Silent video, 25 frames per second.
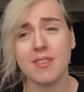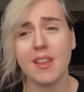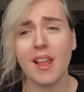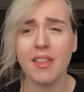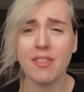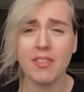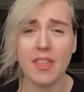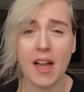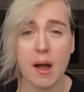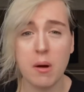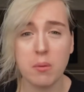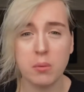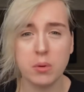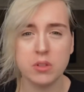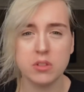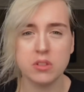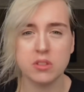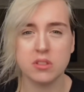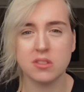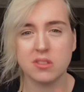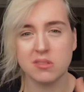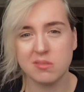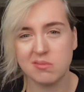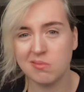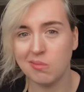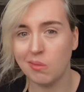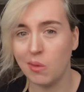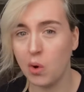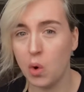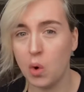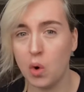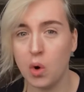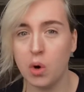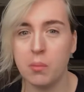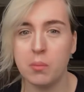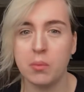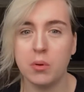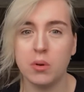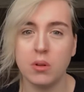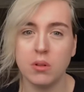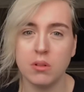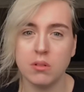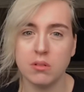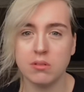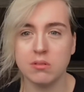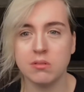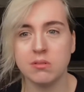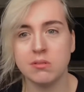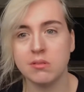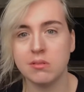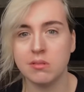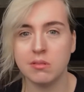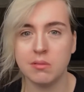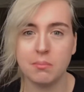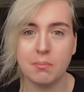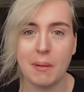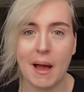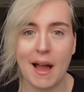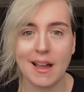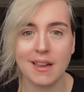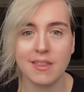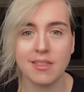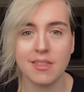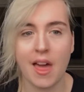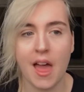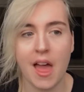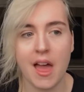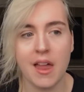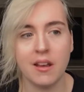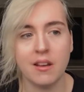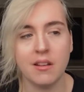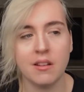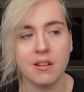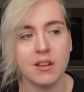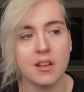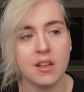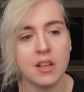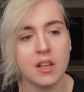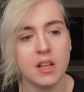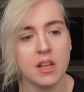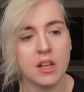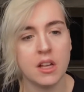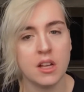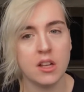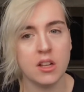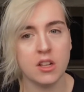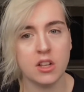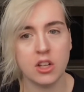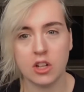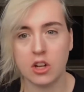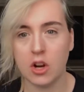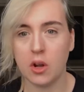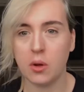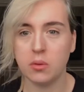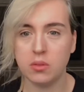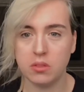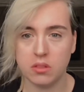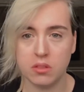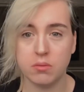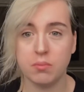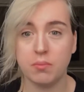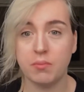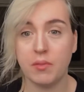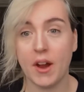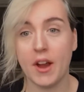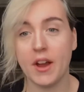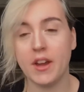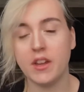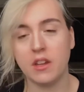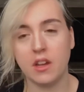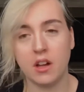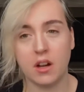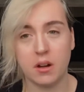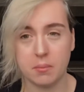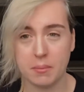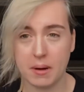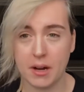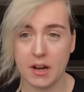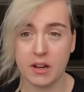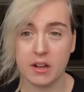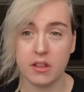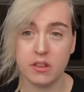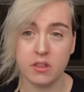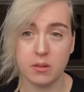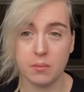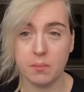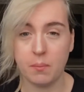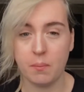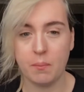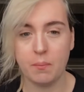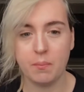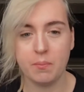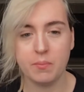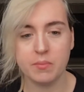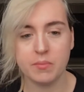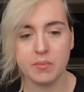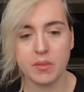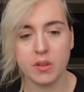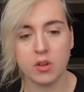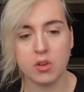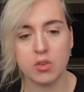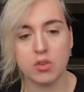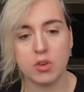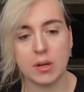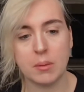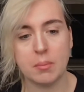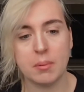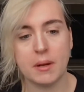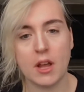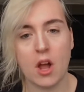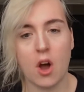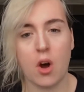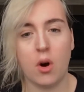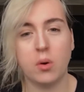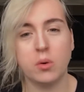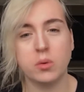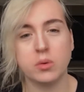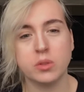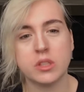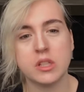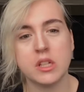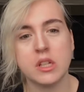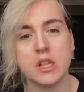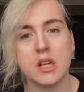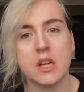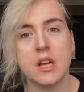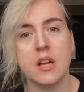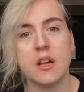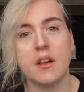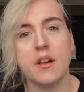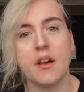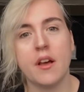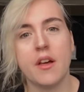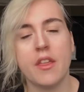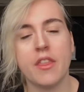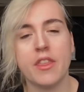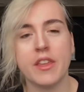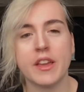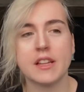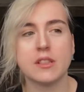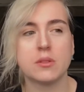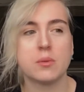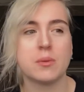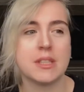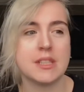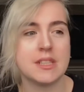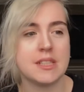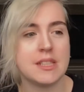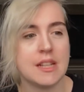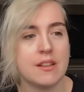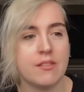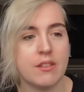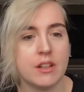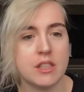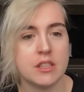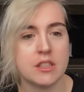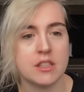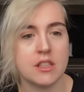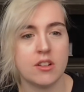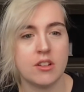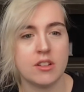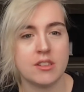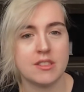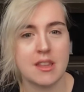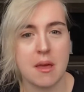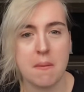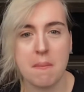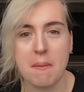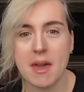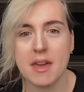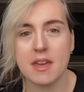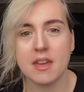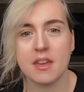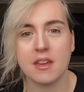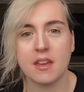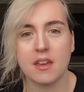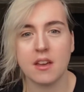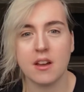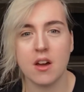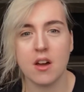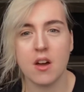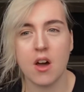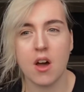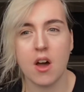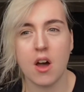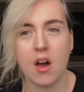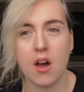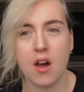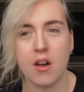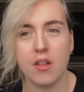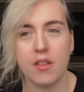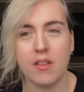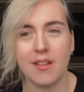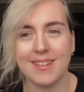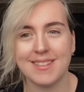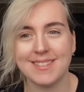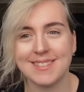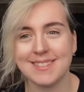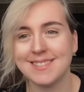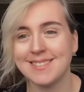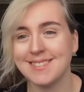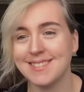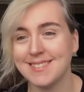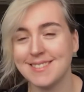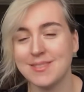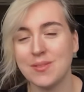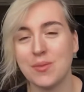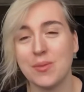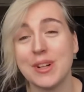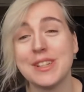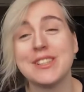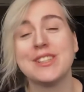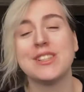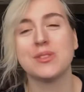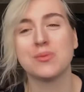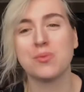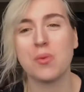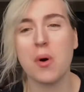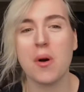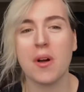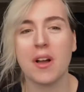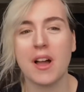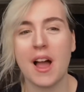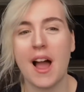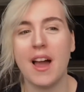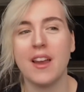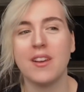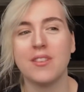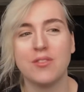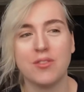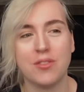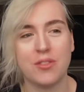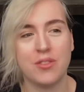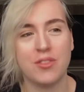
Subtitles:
That was normal back then, you know, the very young marrying the creepily old. The thing is, with the TV series, they make, which is what kind of,